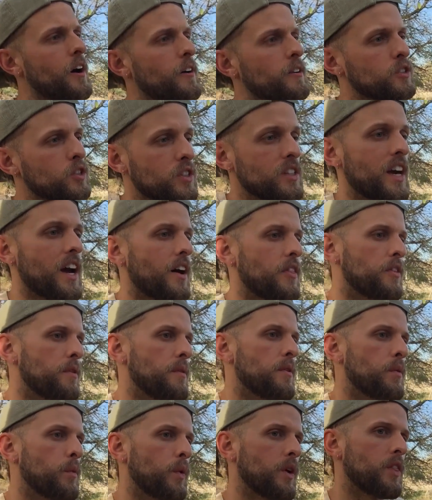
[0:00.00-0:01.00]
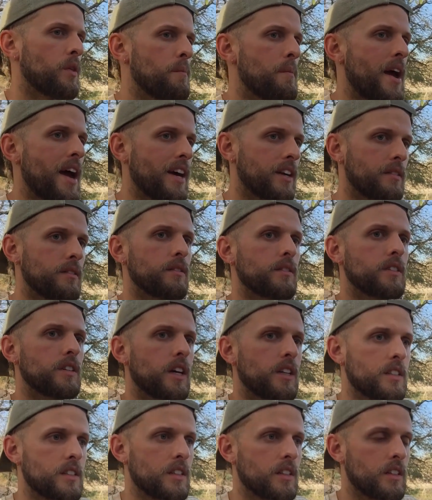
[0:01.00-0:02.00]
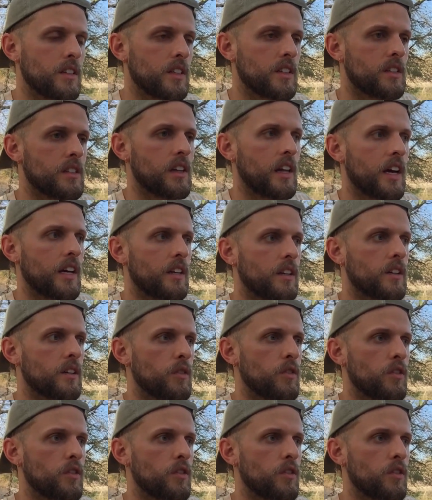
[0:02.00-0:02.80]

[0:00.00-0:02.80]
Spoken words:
So yeah, when the man does it, it's like